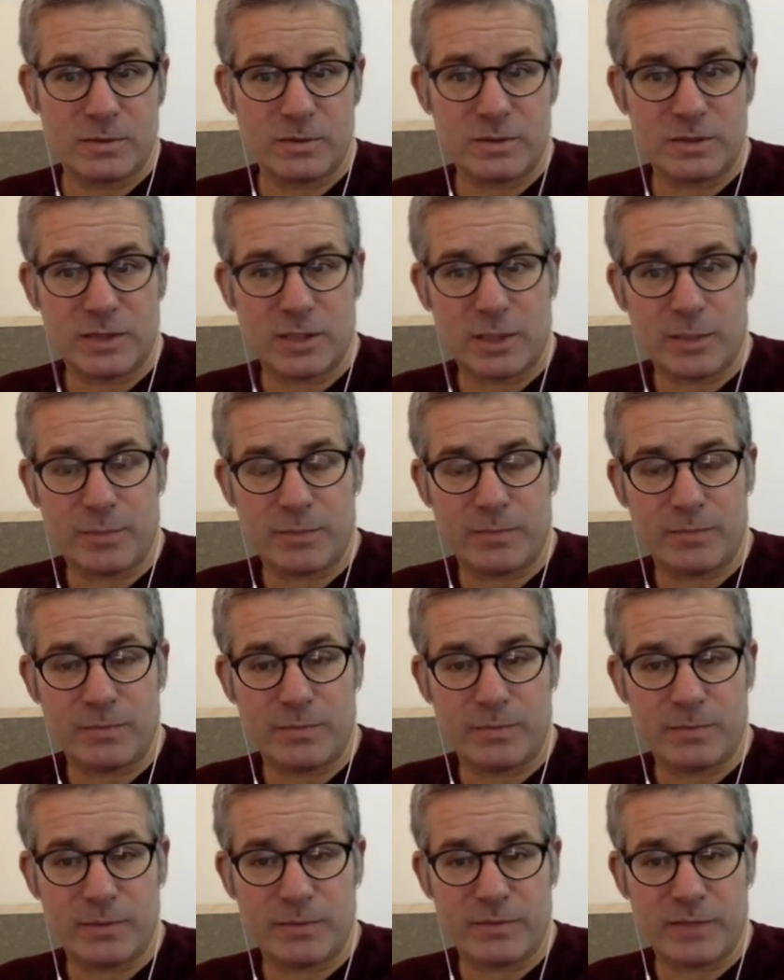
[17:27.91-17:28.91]

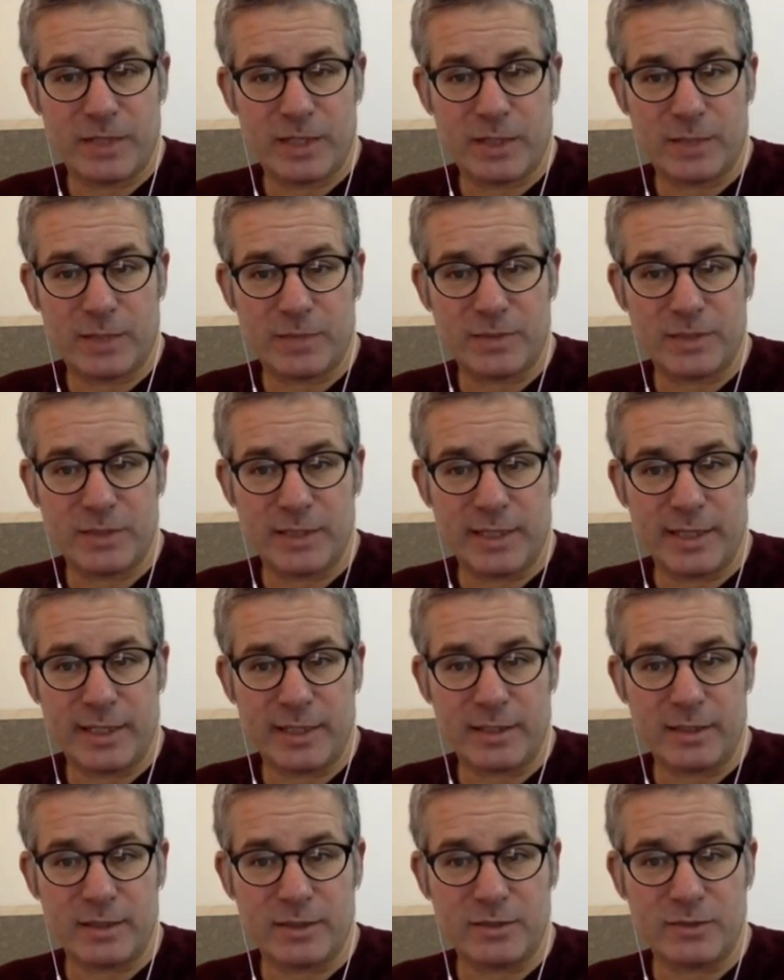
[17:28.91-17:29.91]
if it helps any
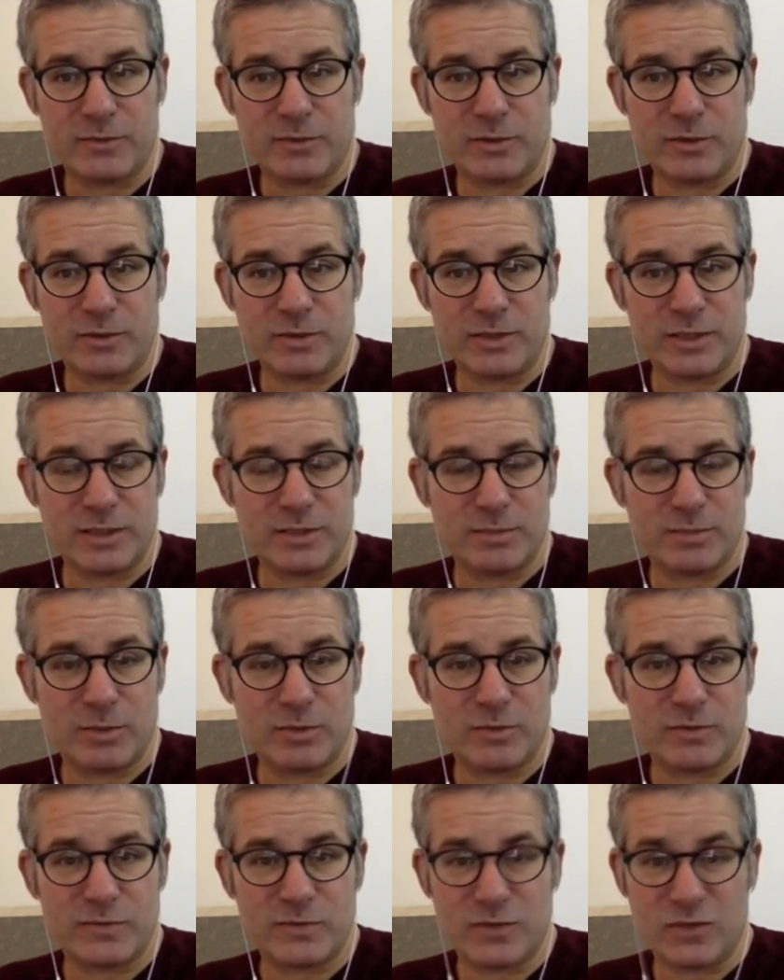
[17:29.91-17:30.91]
handguns, drones, and
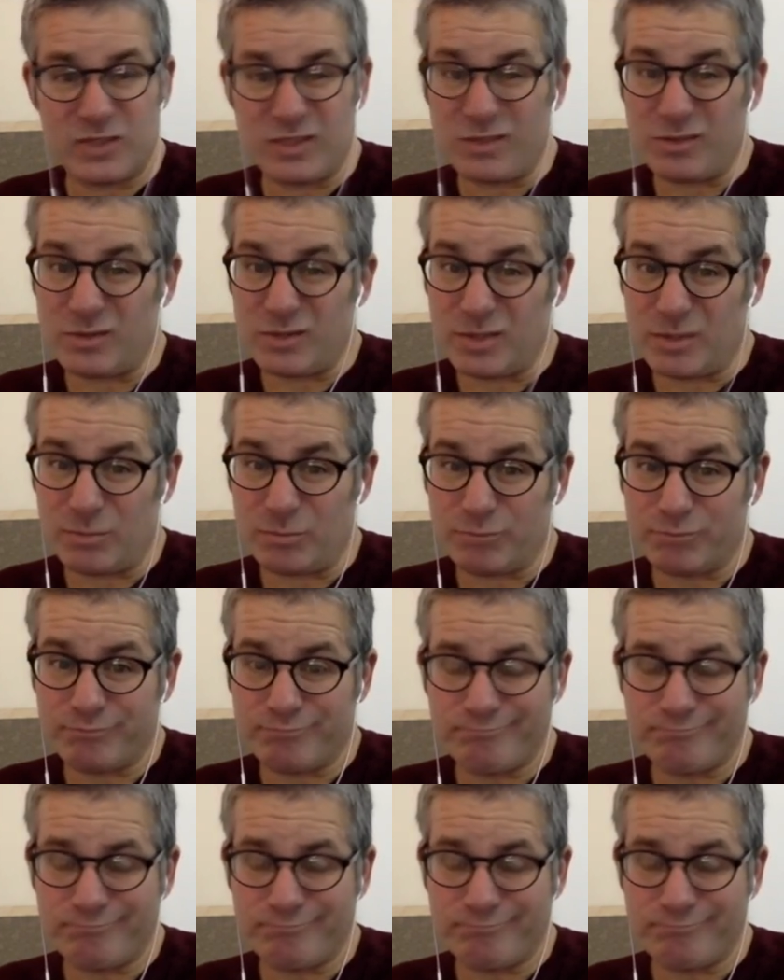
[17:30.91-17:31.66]
explosives are zero-sum.